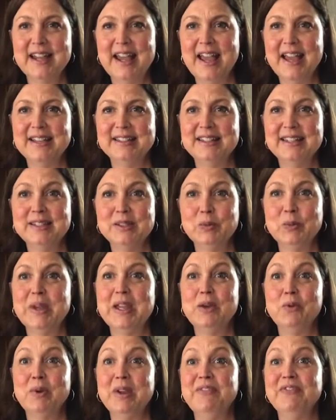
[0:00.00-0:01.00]
as this
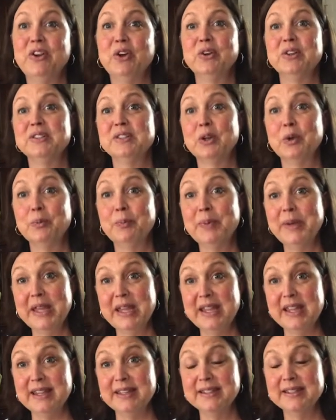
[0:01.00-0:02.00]
week we focus on
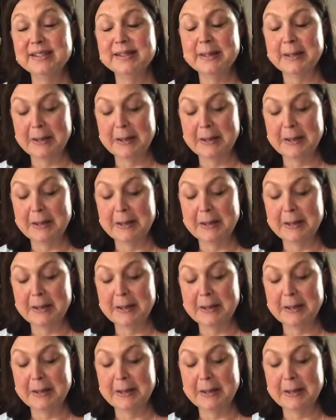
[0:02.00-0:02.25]
peace.